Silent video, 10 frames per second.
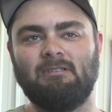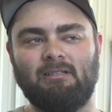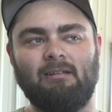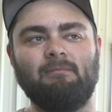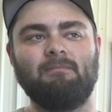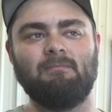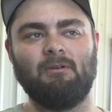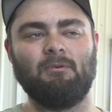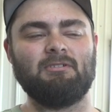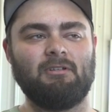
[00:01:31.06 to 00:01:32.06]
And then
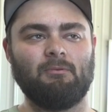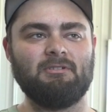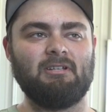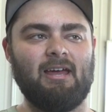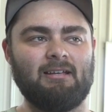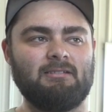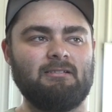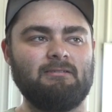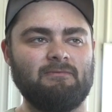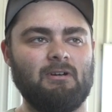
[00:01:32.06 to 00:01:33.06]
there was an
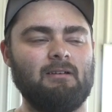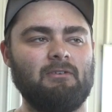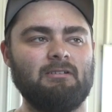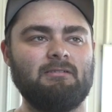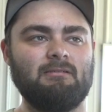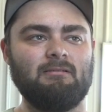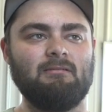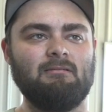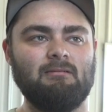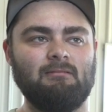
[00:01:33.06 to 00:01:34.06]
accident in front of us
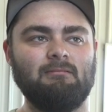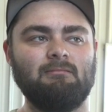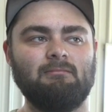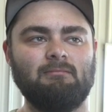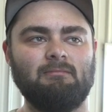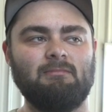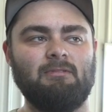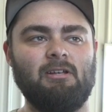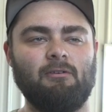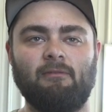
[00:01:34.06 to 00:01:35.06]

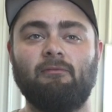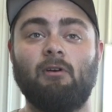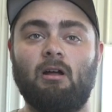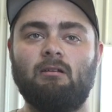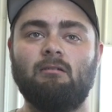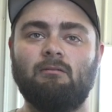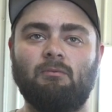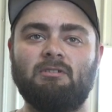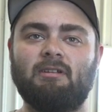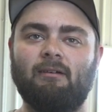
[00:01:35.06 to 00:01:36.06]
near the front,
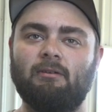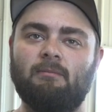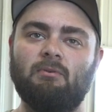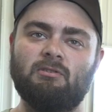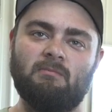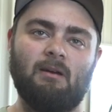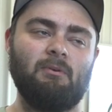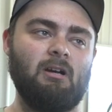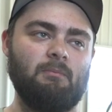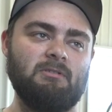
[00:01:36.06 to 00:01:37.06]
which that really boosted me up
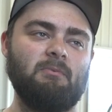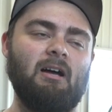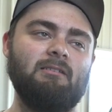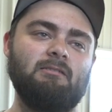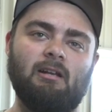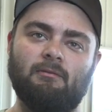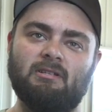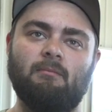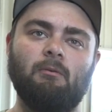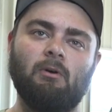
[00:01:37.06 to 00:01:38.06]
a couple spots. And then I
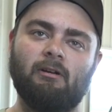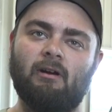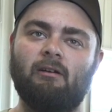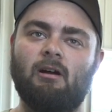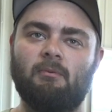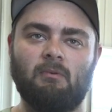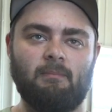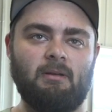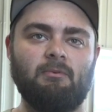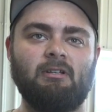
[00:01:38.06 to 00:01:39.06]
was able to work around a couple more
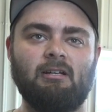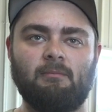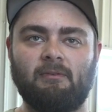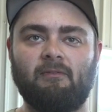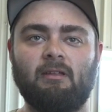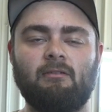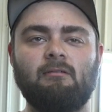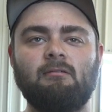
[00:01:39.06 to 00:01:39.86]
people to get up to 5th.